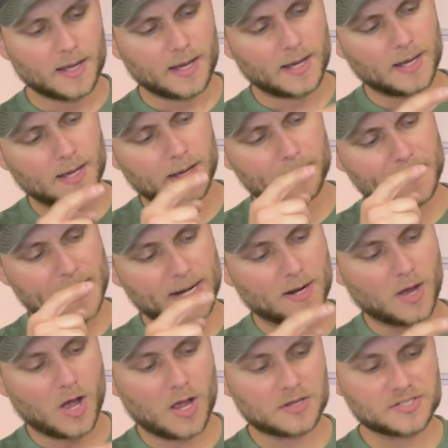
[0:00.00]
and it
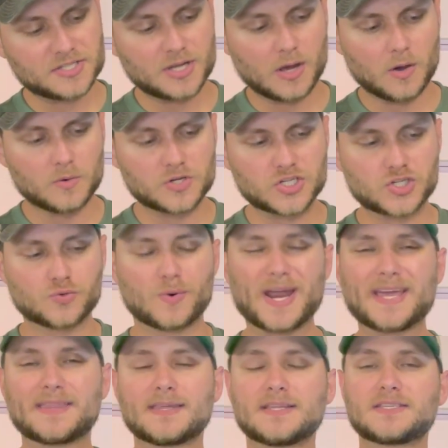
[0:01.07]
also
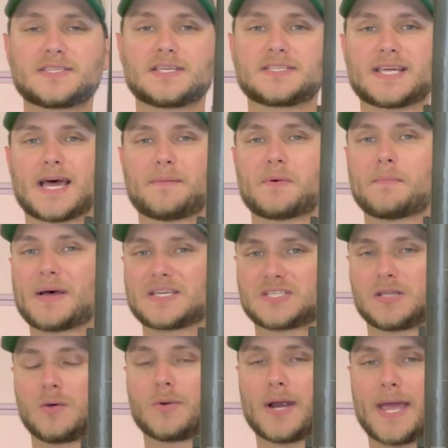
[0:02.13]
strengthens this MMS
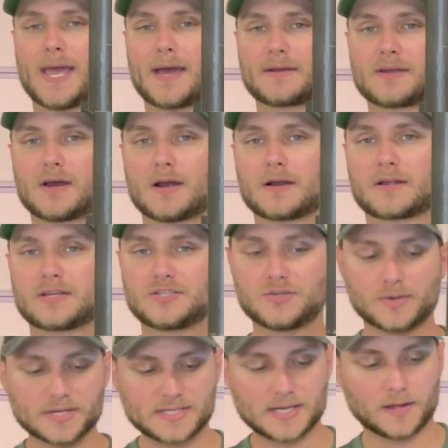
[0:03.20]
lower handguard, because you
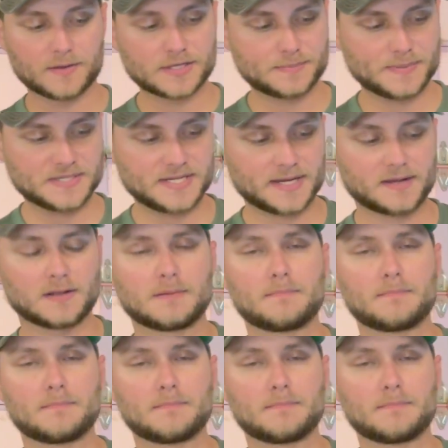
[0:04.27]
can tell this particular